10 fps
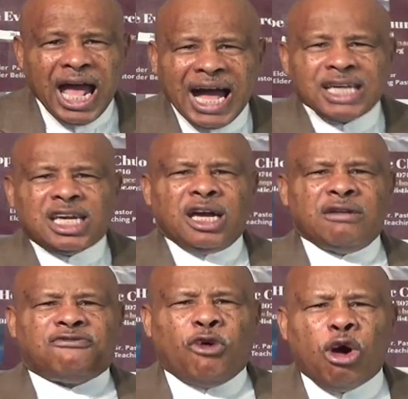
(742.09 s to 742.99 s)
I came
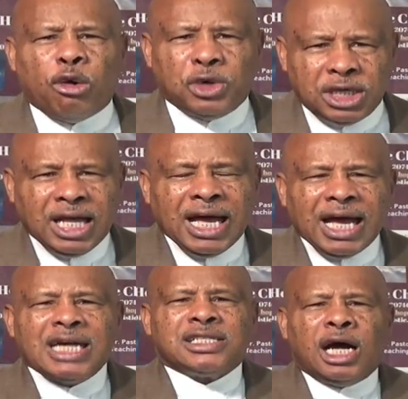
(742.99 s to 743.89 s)
forward
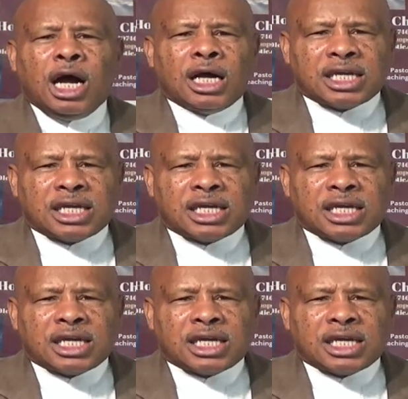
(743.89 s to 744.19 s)
as a